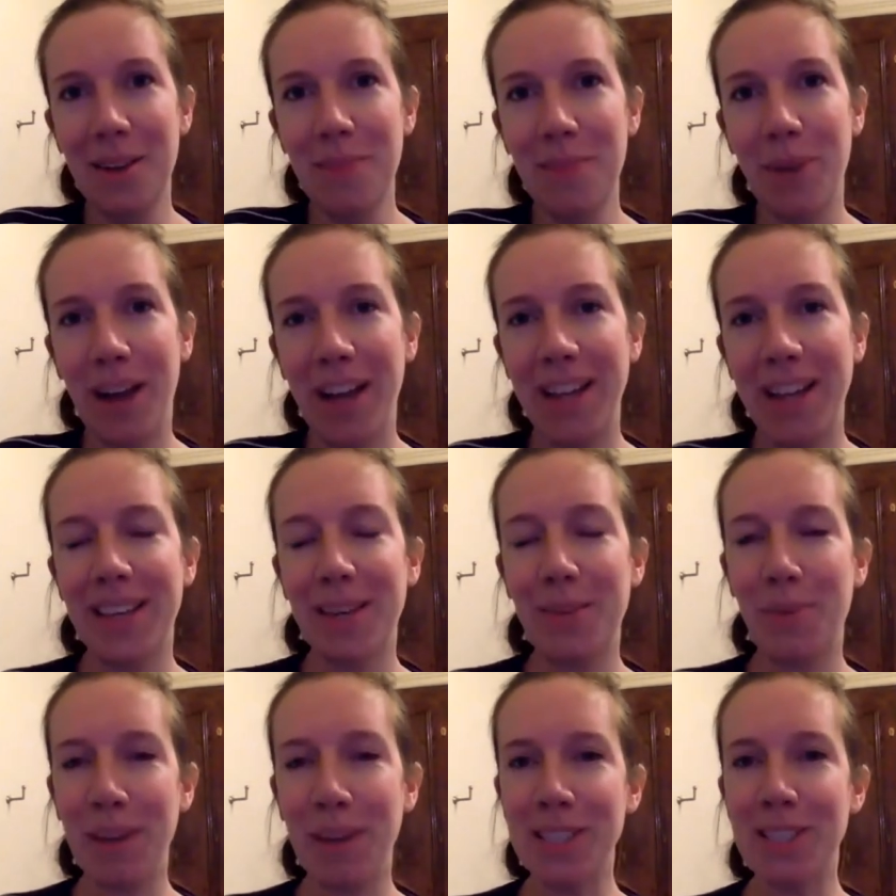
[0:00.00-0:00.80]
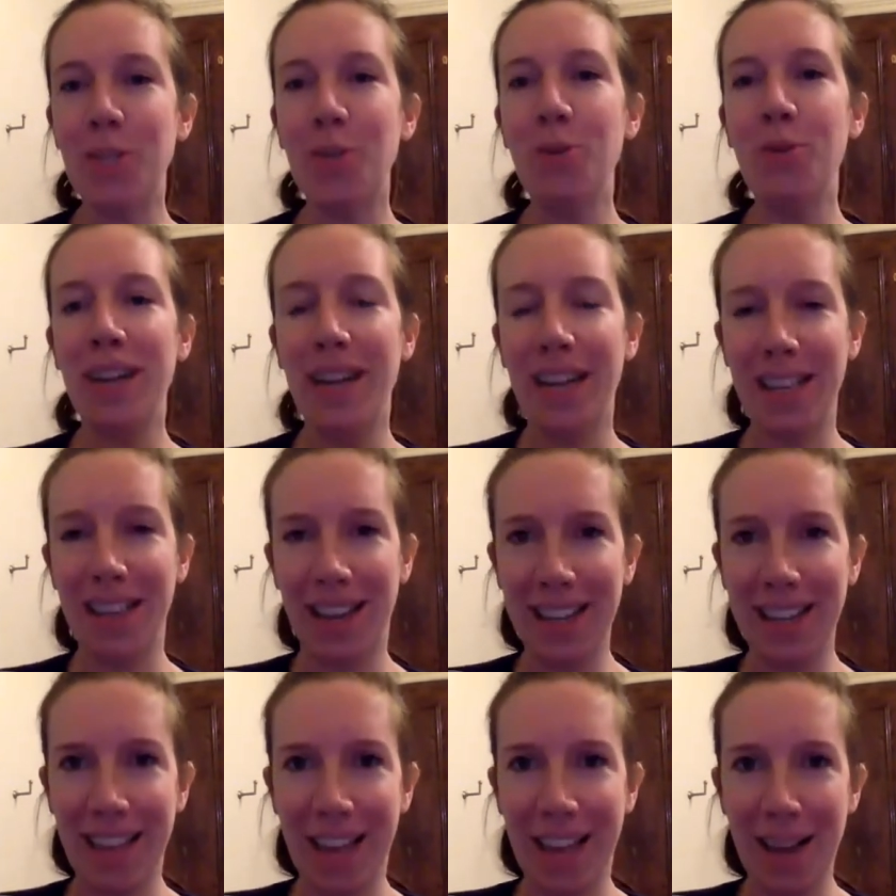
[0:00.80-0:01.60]
But I think by doing it
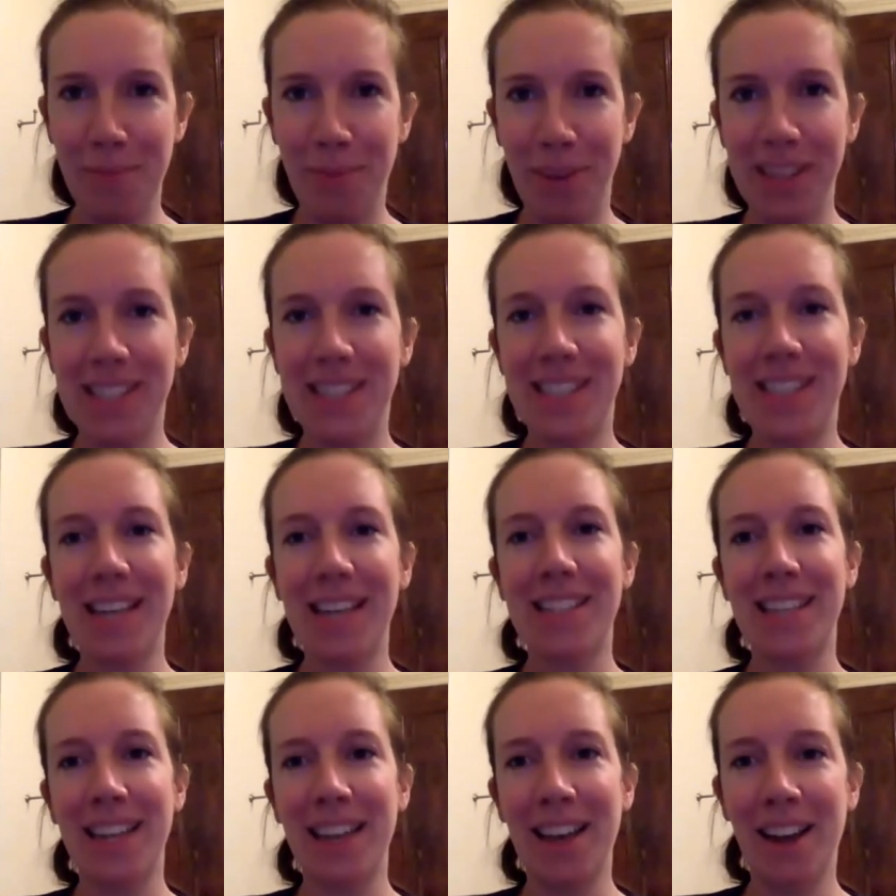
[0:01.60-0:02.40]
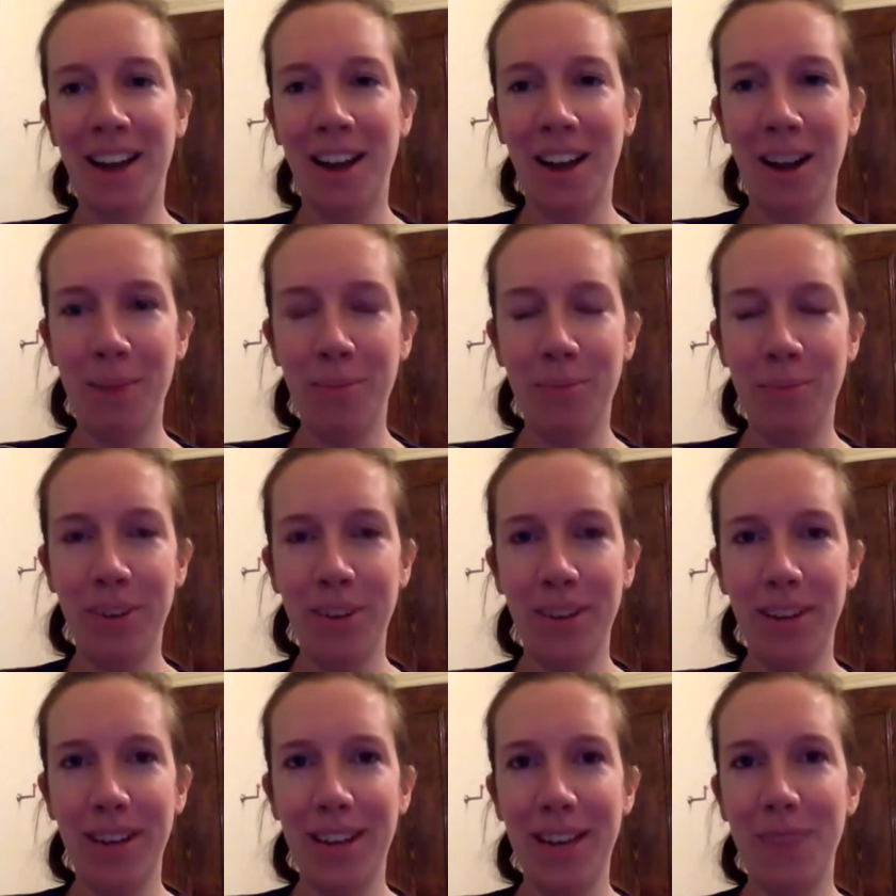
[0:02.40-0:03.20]
like that, by setting it up,
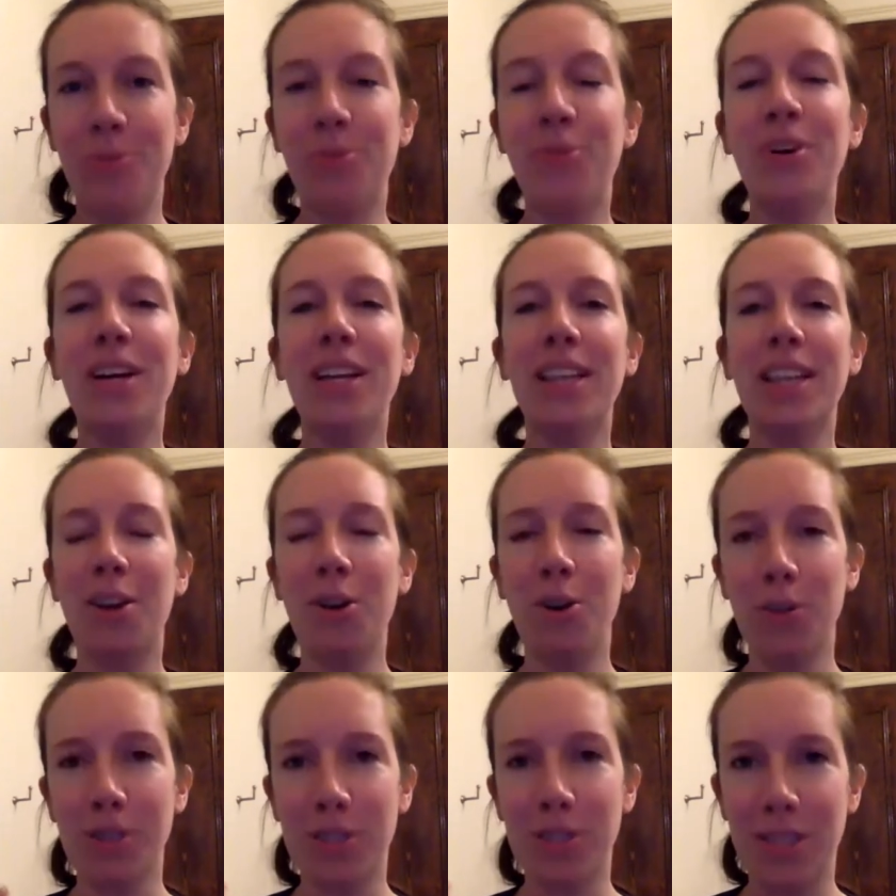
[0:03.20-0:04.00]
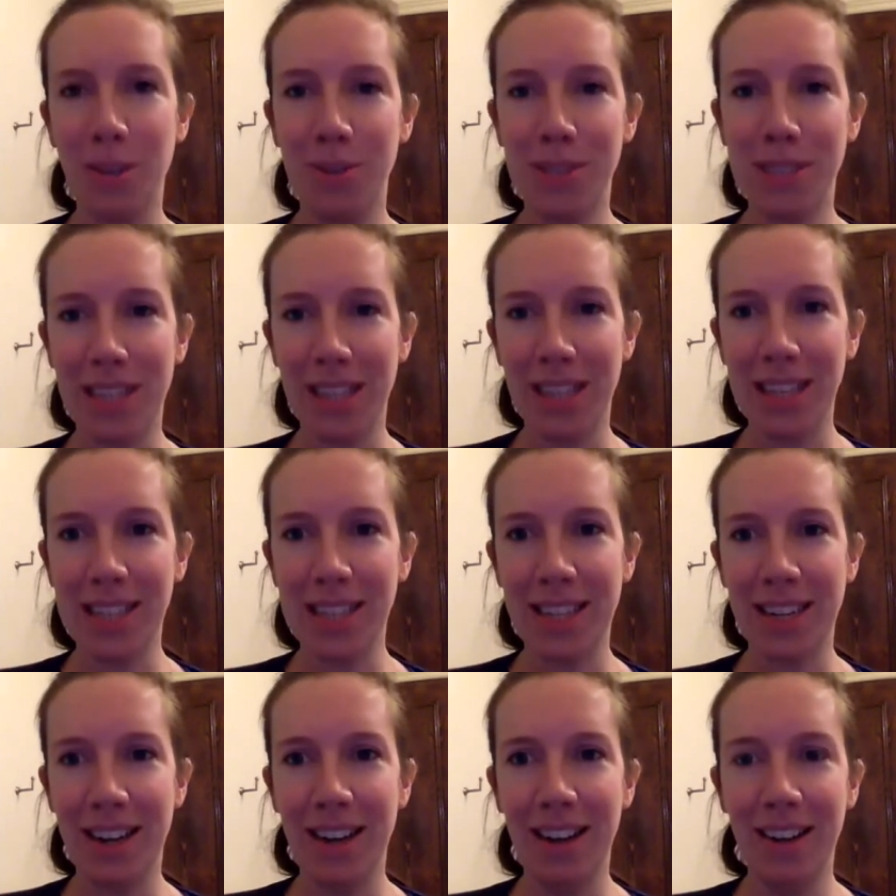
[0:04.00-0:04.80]
it really hooks you as a
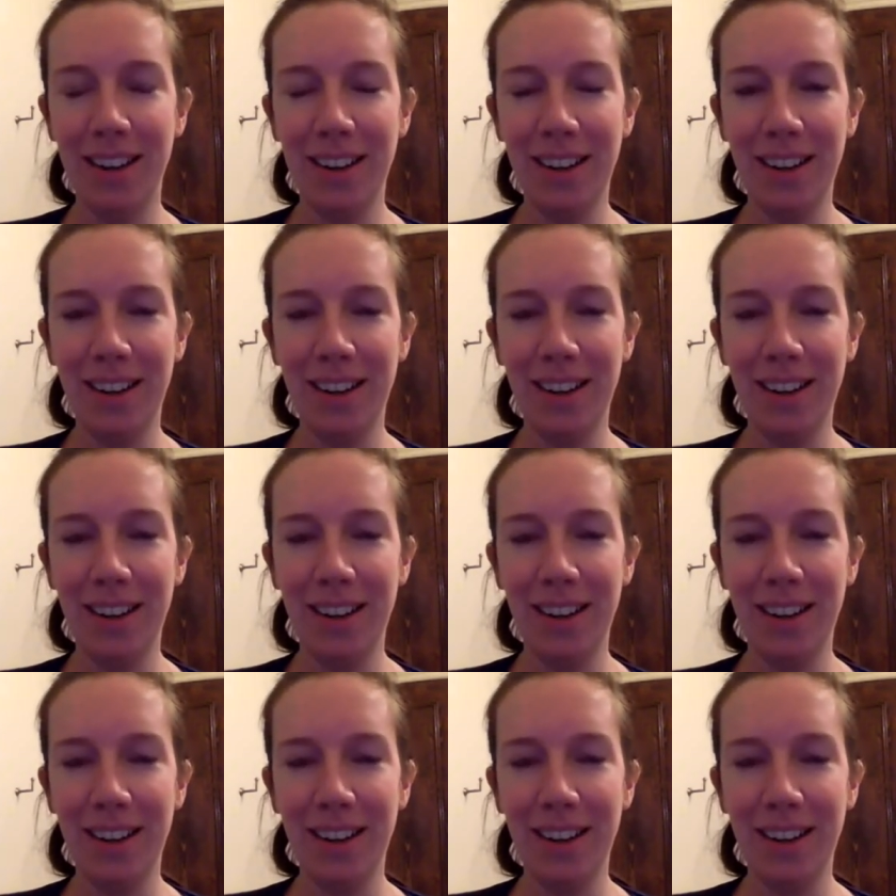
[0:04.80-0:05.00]
listener.